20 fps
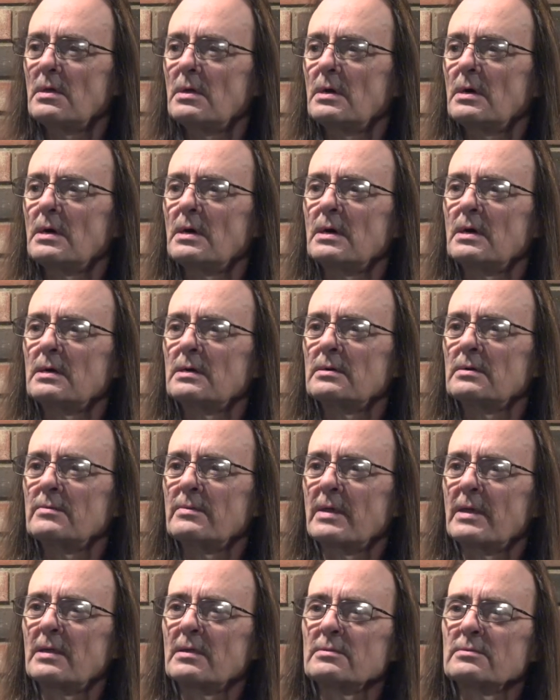
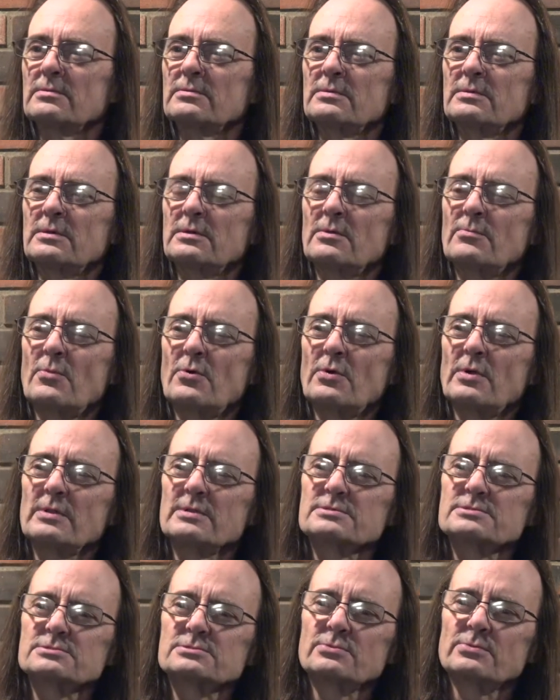And a little more of the
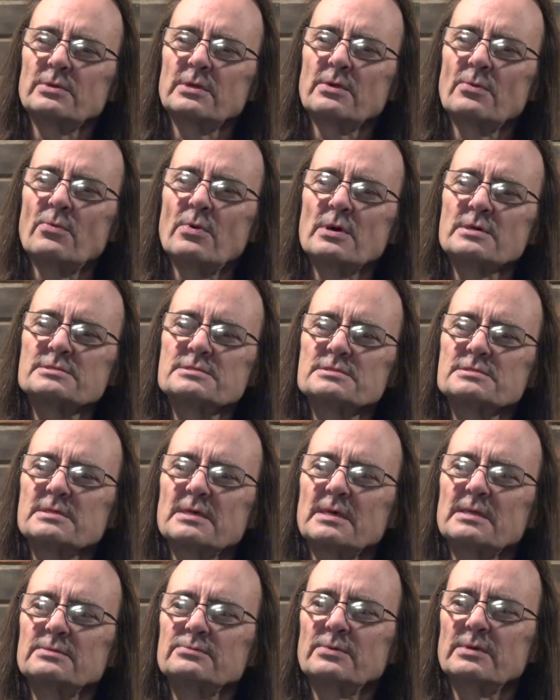story is
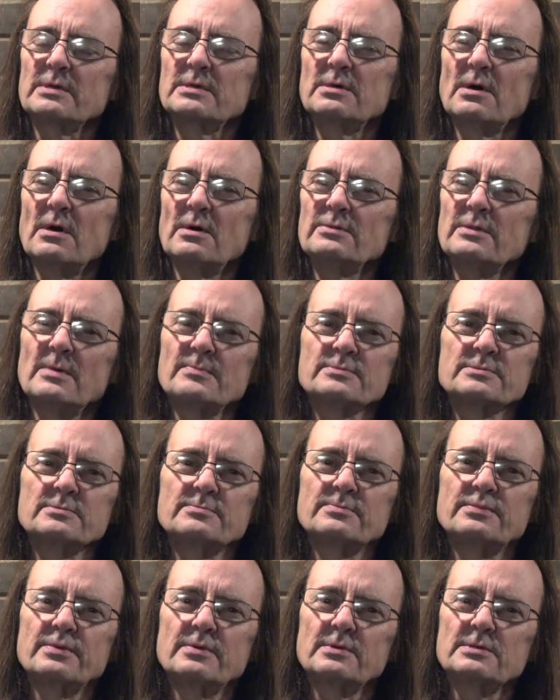that we called up to
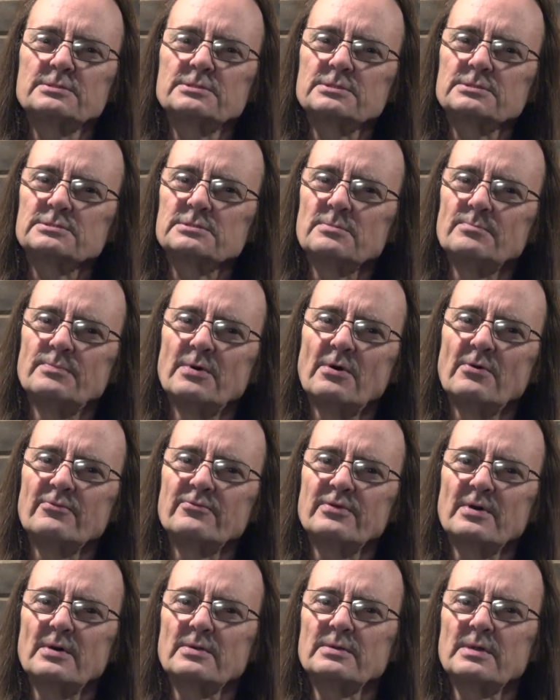purchase the boat and
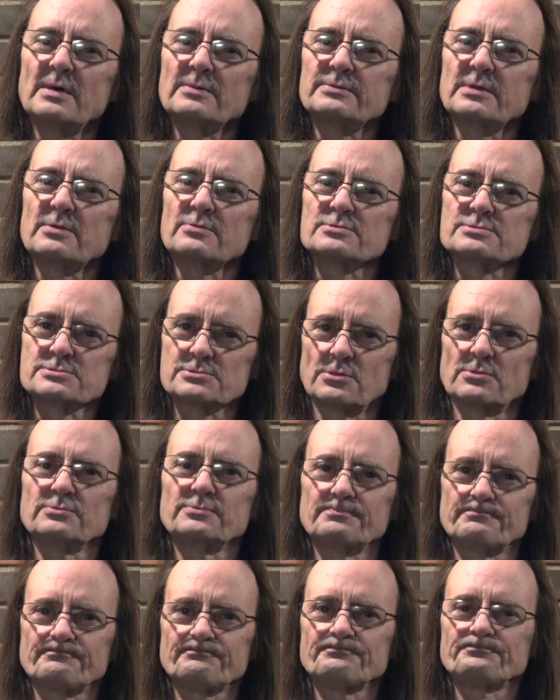found out that it was sold.
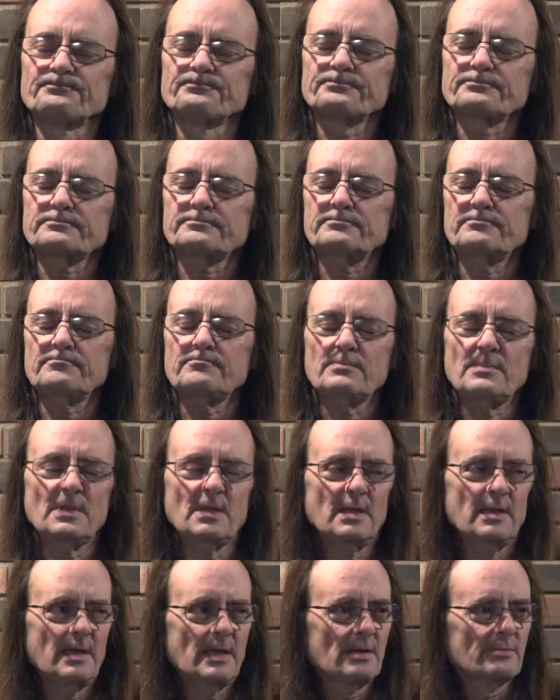
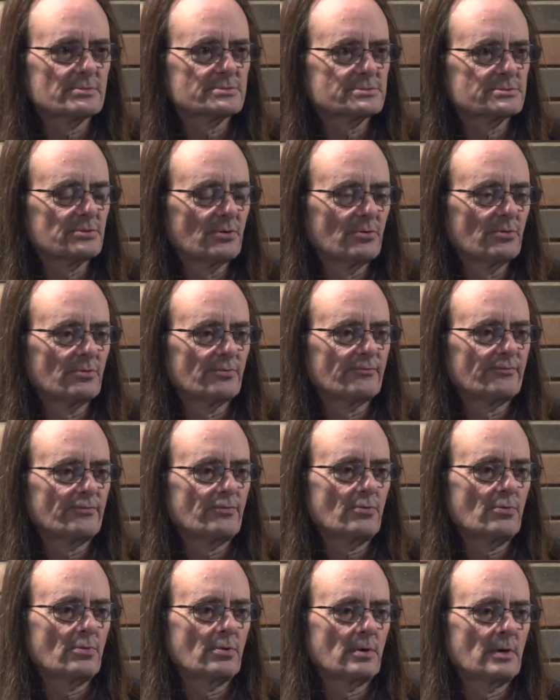And it was sold
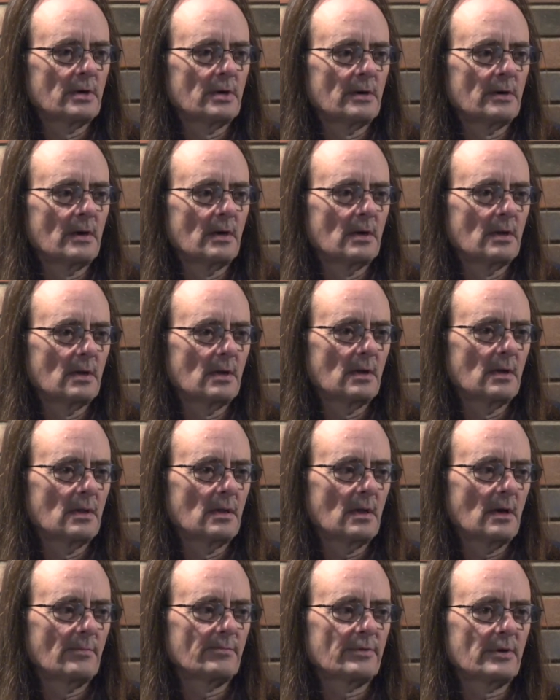for
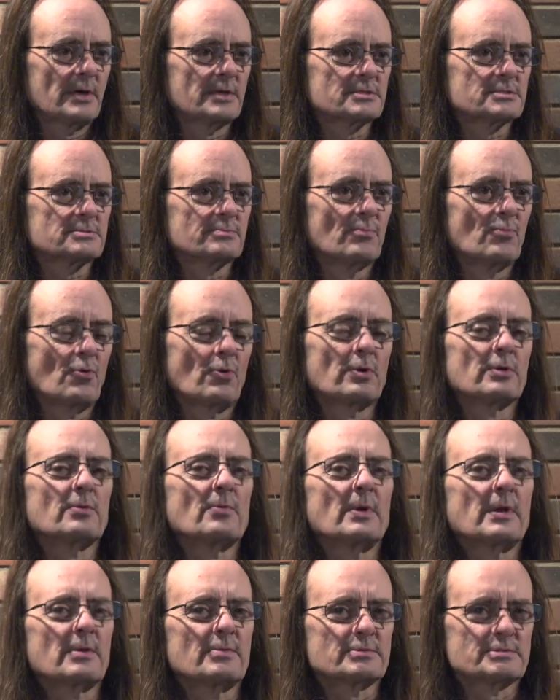a price more than
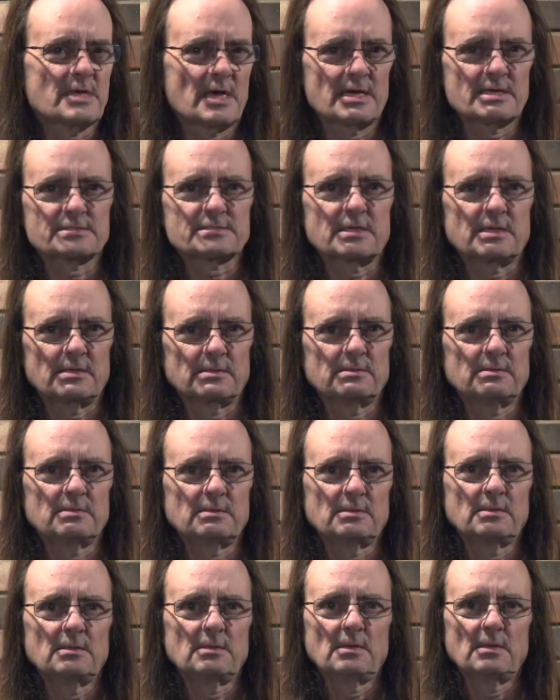what he was asking.
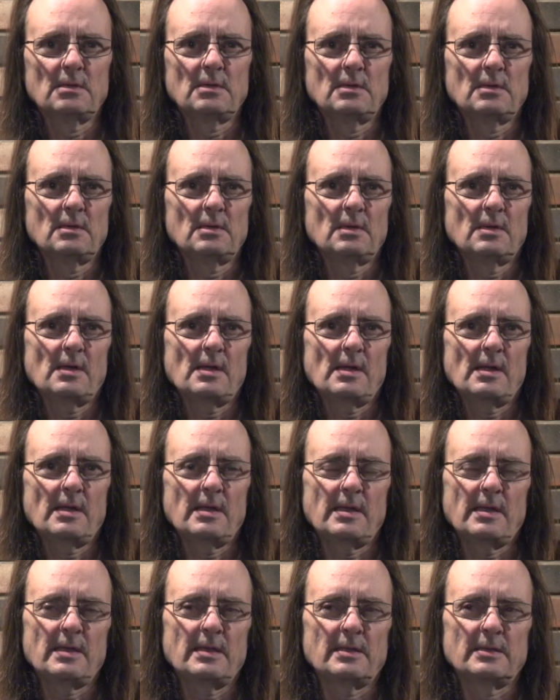
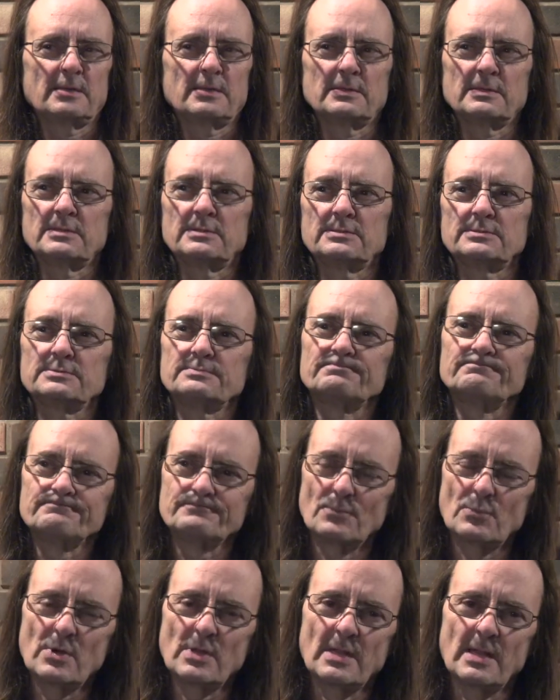And
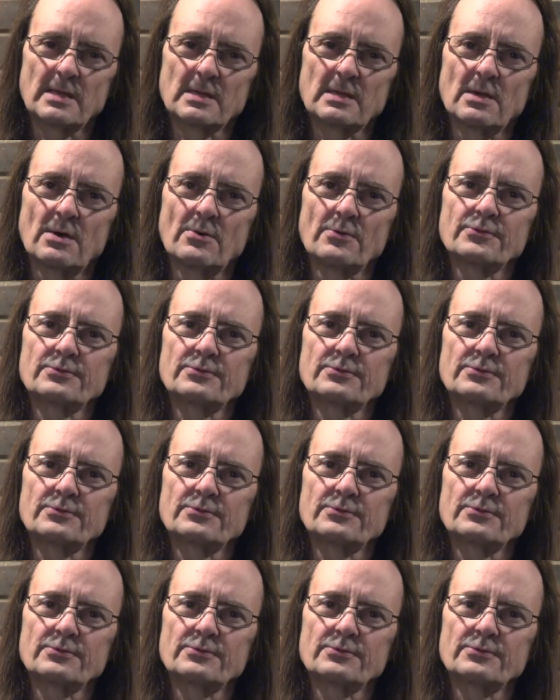we let it go.